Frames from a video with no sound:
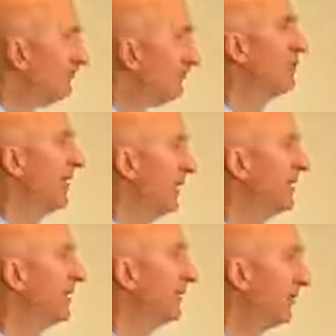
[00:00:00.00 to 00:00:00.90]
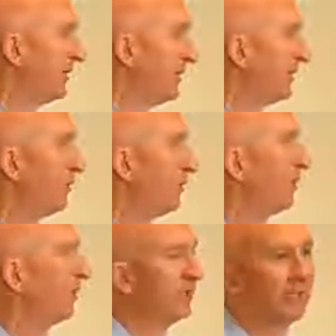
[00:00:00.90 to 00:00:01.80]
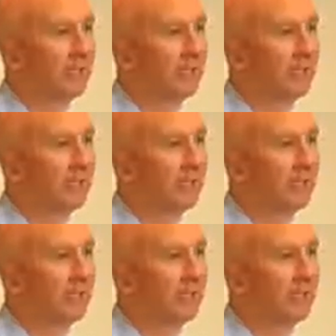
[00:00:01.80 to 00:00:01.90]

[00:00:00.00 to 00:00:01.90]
really makes a difference in the world.